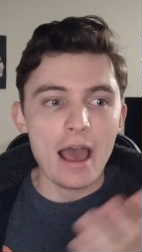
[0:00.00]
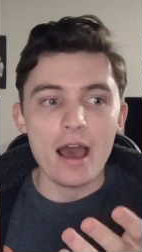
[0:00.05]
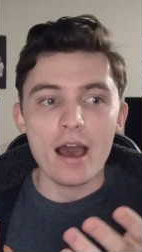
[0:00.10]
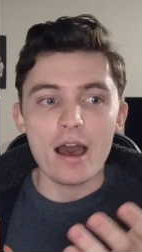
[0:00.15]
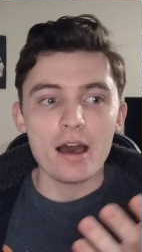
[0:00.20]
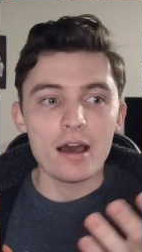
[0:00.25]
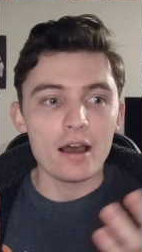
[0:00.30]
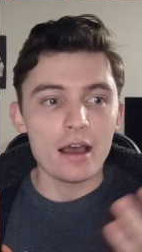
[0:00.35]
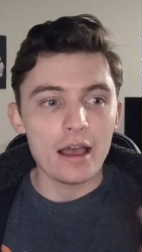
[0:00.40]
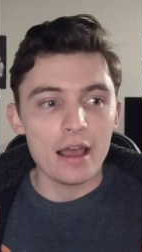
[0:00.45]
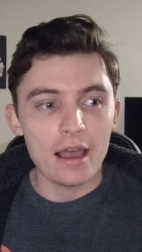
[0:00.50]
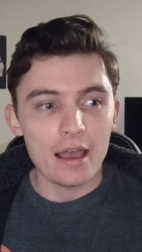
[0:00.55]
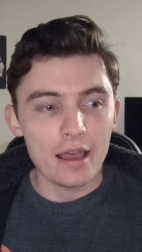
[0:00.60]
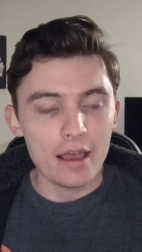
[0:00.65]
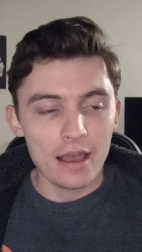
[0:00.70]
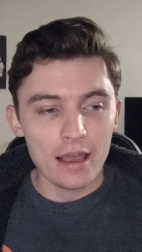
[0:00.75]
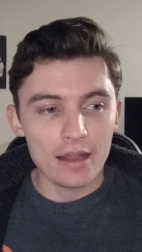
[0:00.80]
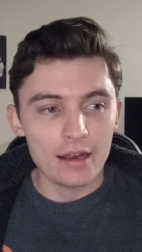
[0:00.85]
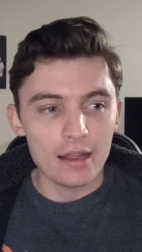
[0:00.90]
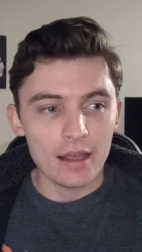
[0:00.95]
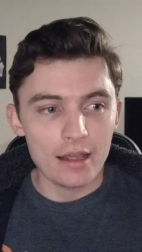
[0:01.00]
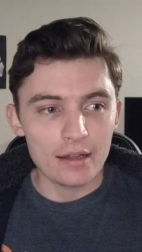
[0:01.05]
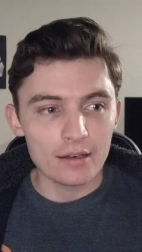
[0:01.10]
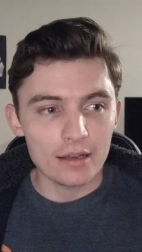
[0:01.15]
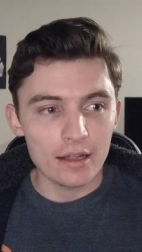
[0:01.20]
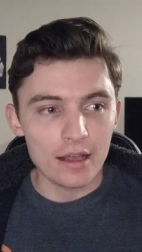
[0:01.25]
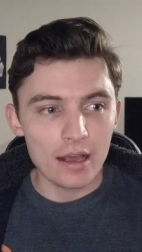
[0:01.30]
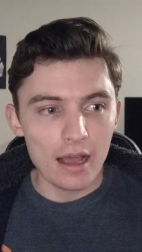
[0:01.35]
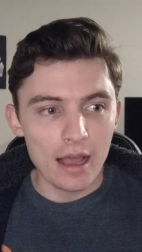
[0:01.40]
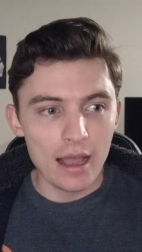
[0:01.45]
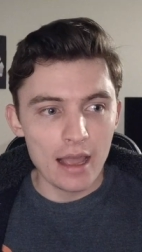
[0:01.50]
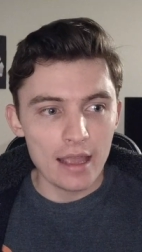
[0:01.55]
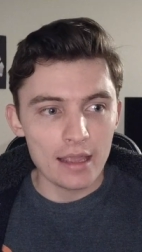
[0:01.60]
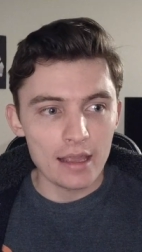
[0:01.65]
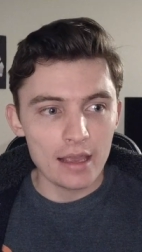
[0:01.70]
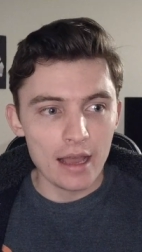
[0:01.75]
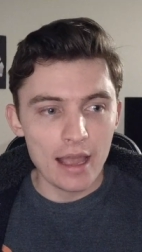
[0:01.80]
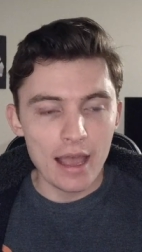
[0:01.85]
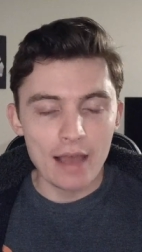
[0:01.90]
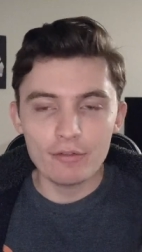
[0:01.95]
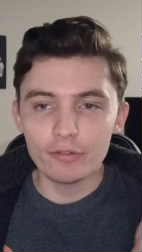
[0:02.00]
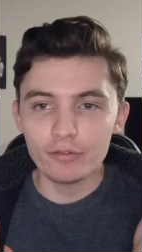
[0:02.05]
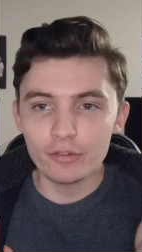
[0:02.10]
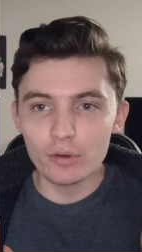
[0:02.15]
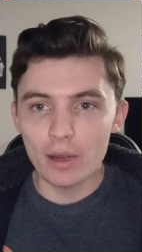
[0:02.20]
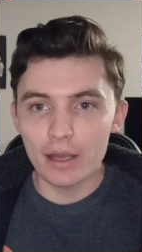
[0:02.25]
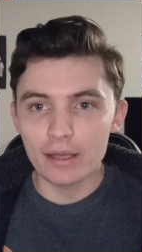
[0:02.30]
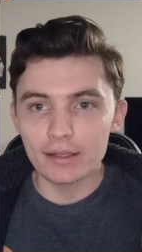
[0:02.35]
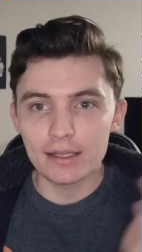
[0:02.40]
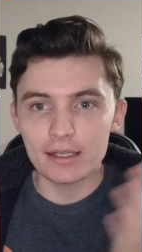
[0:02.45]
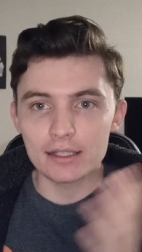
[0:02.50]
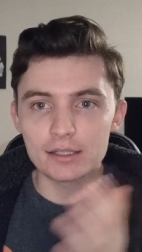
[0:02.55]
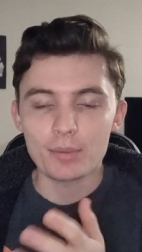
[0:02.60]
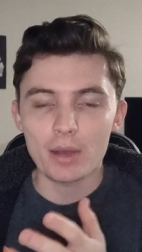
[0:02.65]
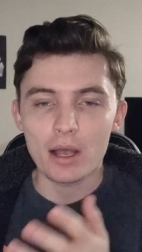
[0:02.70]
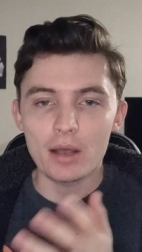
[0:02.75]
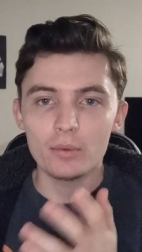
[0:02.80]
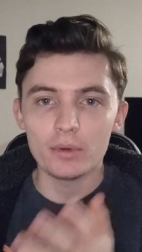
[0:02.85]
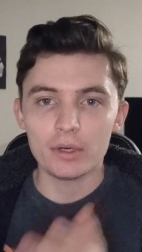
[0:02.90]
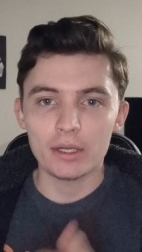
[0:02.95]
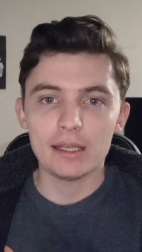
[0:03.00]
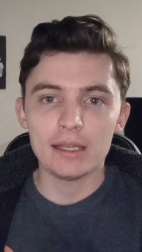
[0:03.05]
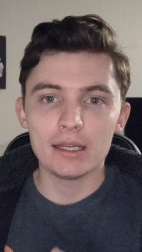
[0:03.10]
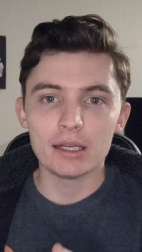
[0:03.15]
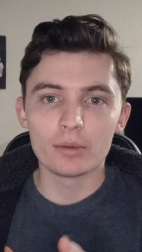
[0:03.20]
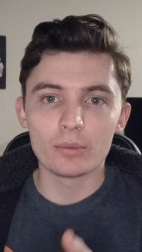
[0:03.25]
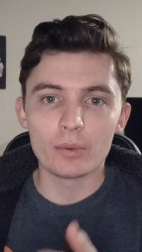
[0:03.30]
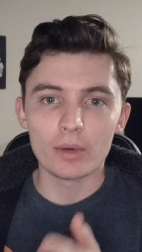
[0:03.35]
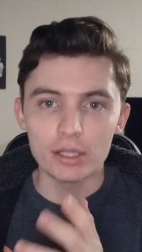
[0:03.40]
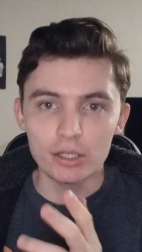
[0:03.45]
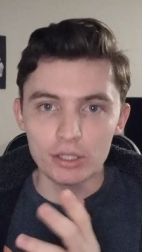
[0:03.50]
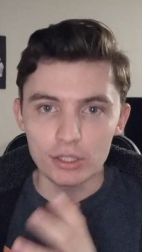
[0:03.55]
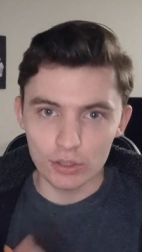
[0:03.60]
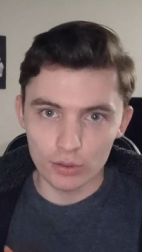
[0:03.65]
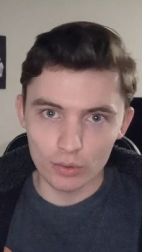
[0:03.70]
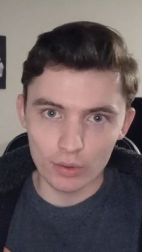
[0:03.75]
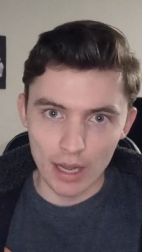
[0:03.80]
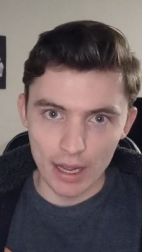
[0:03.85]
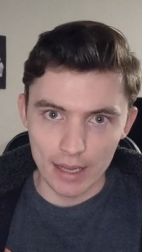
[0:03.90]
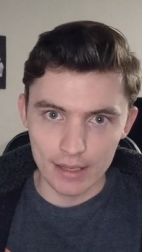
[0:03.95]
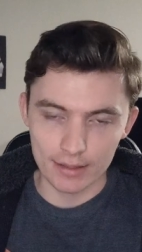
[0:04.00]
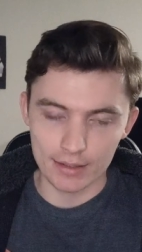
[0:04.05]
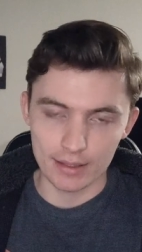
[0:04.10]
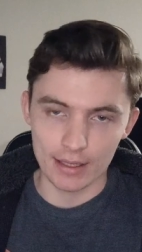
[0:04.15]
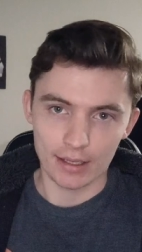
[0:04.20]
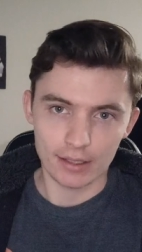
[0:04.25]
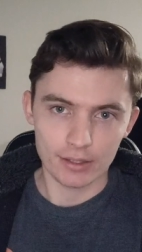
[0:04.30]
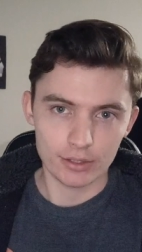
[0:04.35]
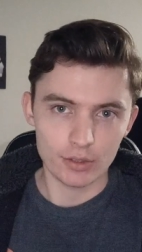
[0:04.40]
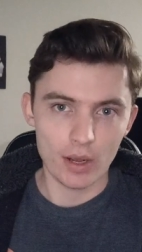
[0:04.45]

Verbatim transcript: Uh, and and I, I have a few ideas, but I want to hear what you guys think.